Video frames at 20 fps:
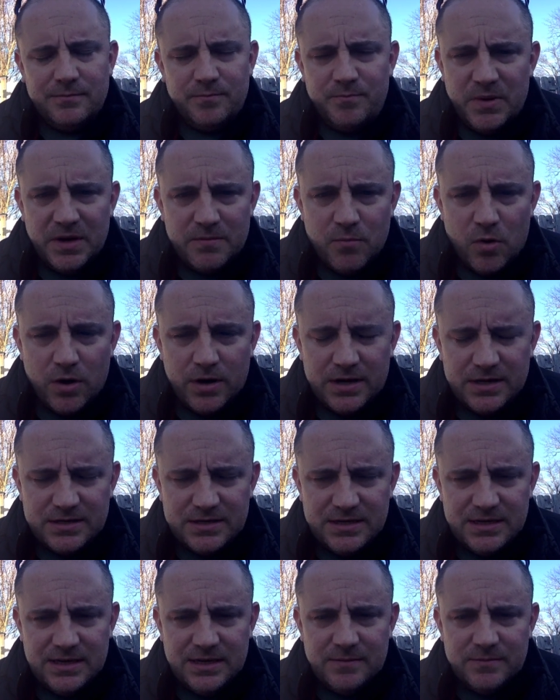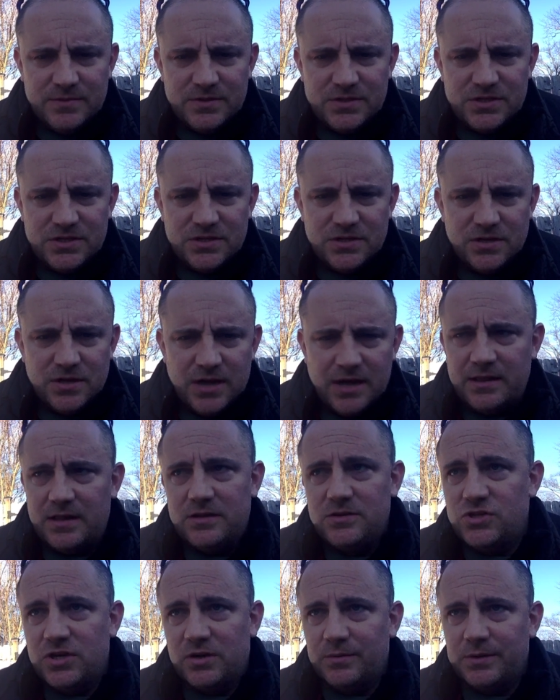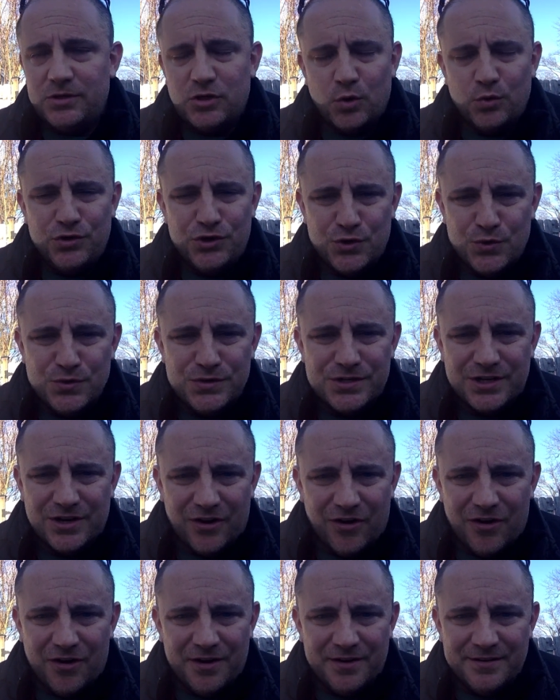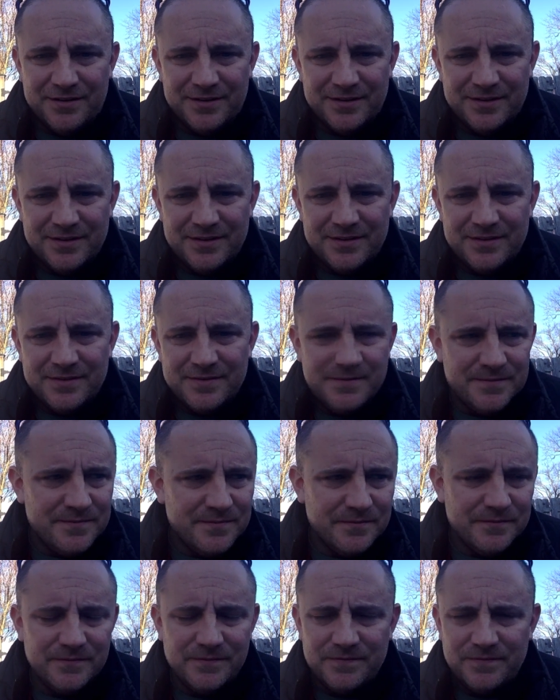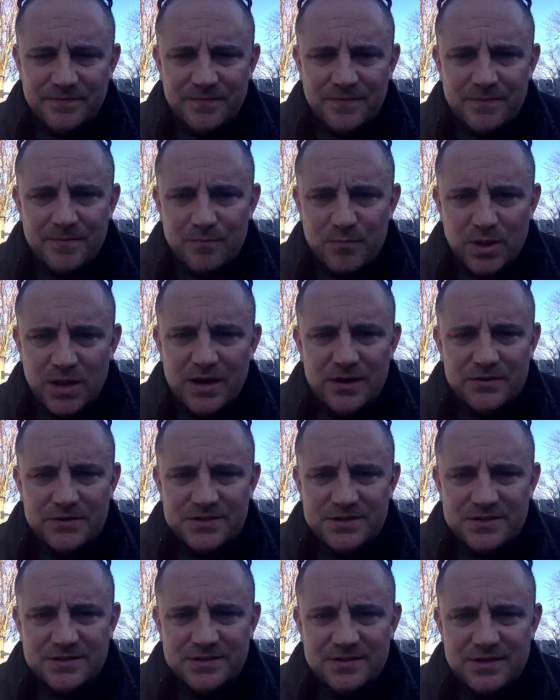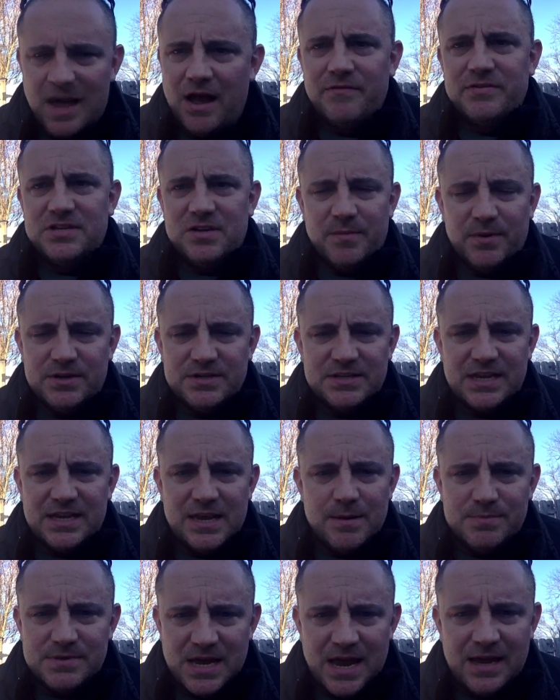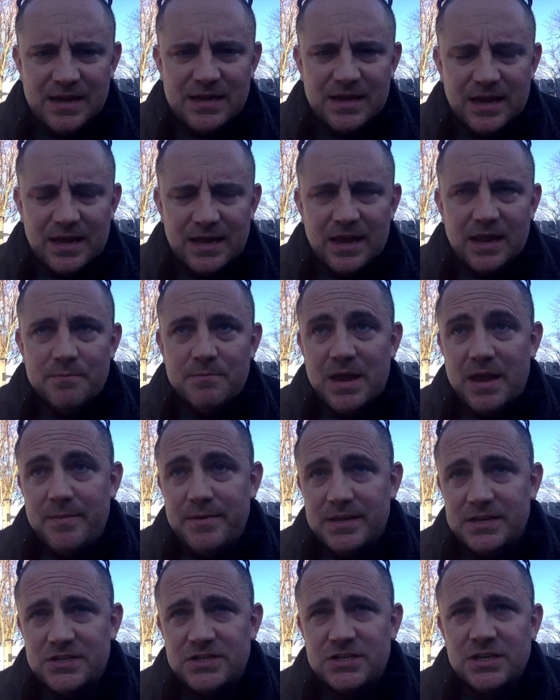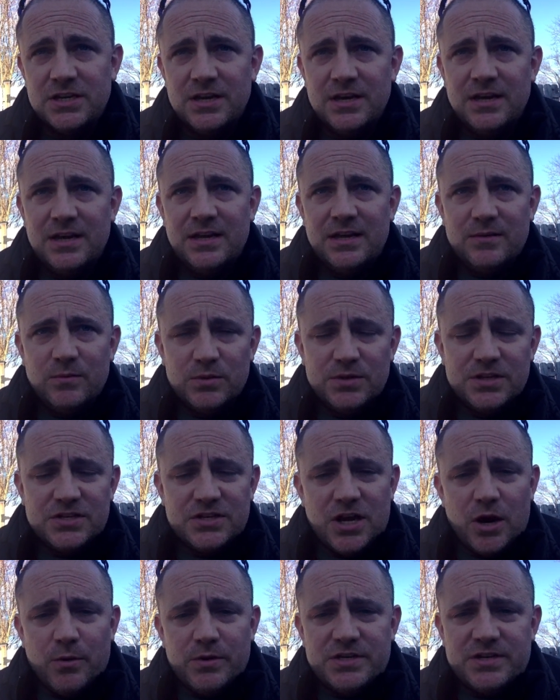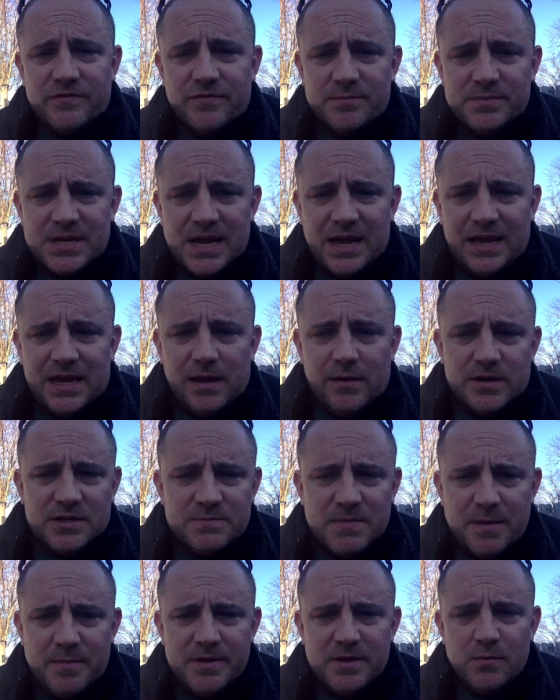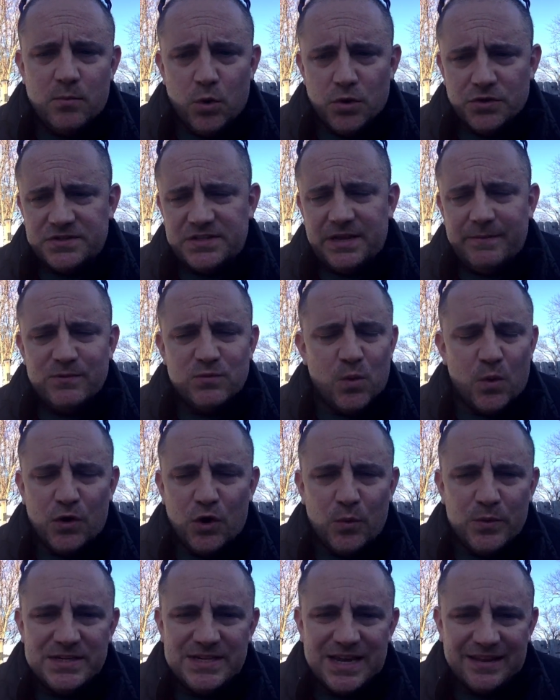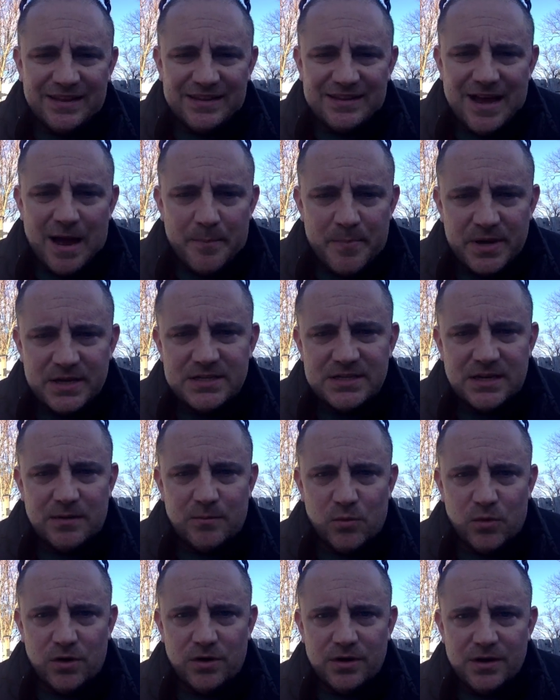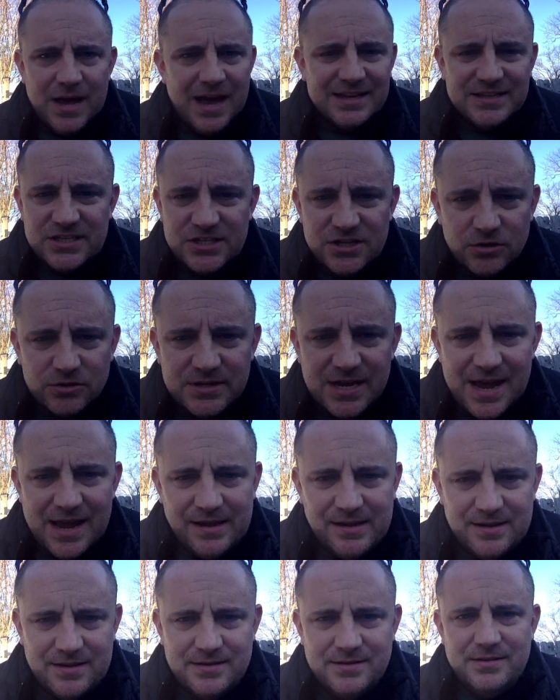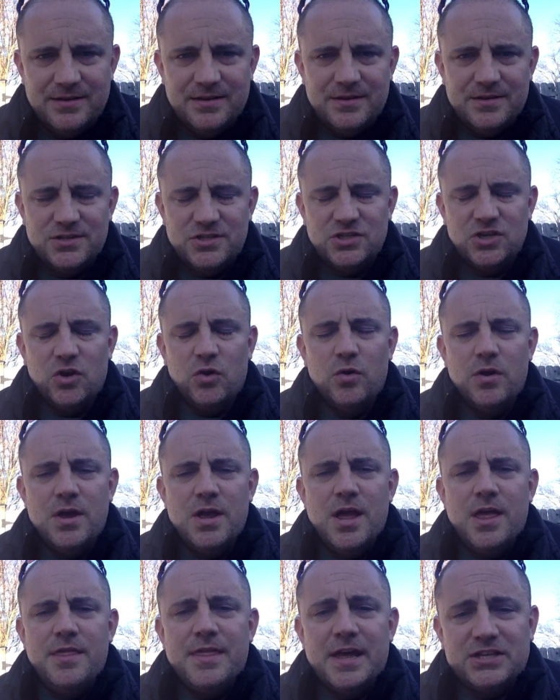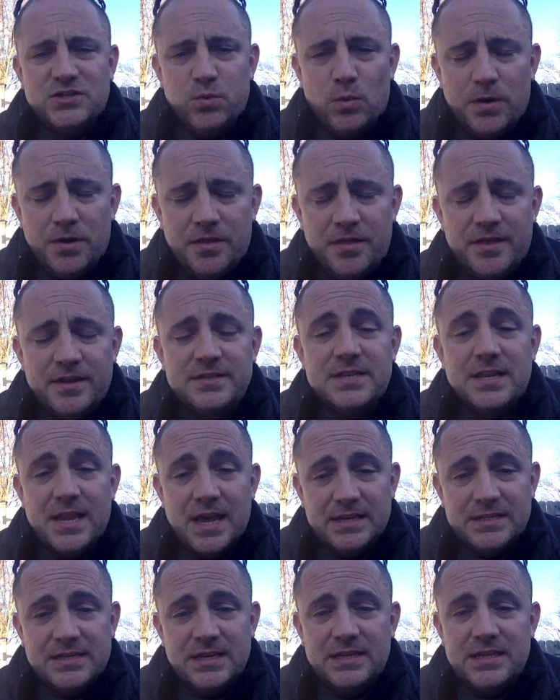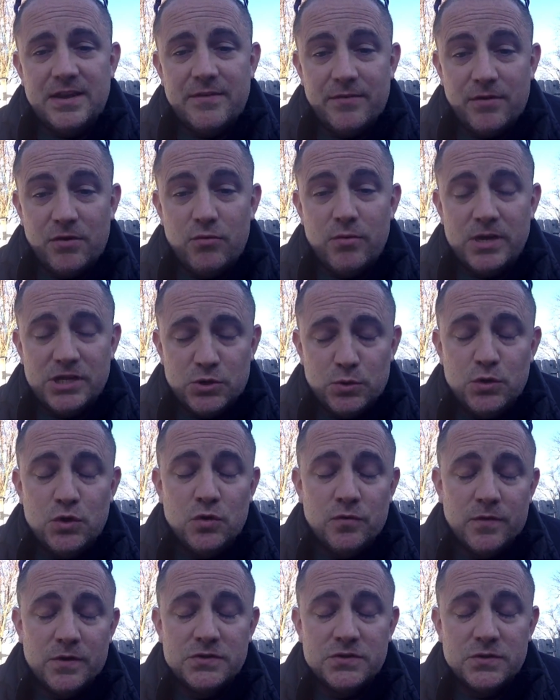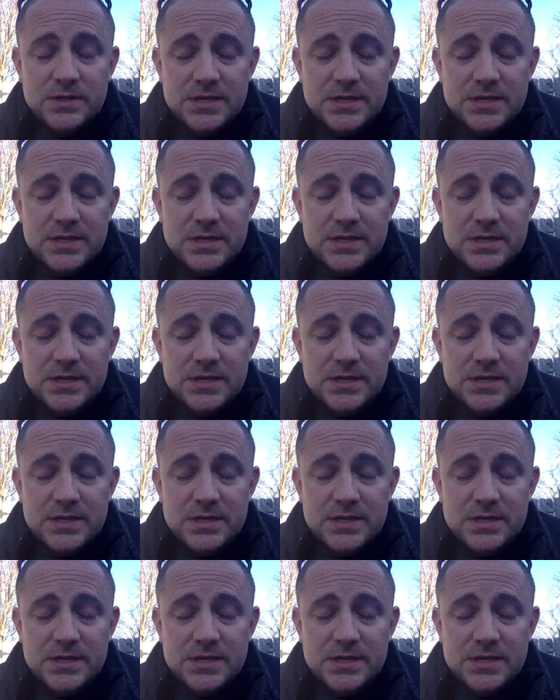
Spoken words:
big market teams, and they generally don't use it on players, obviously, because they keep tanking. And maybe this will discourage them from tanking, because maybe the worst teams won't always get the top picks anymore and still tank. So that's one of the things. The next thing, they've agreed to universal